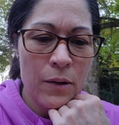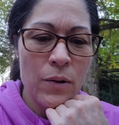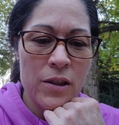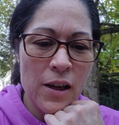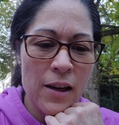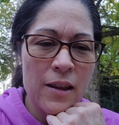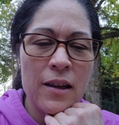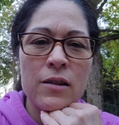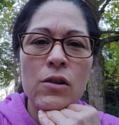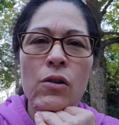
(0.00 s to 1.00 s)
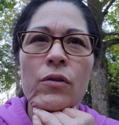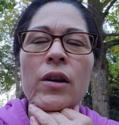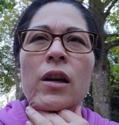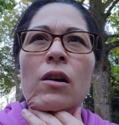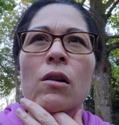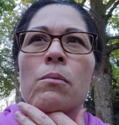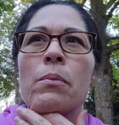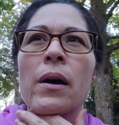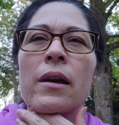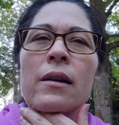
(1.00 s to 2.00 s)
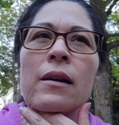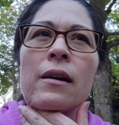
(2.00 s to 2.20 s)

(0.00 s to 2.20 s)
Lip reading: which I think is overkill, but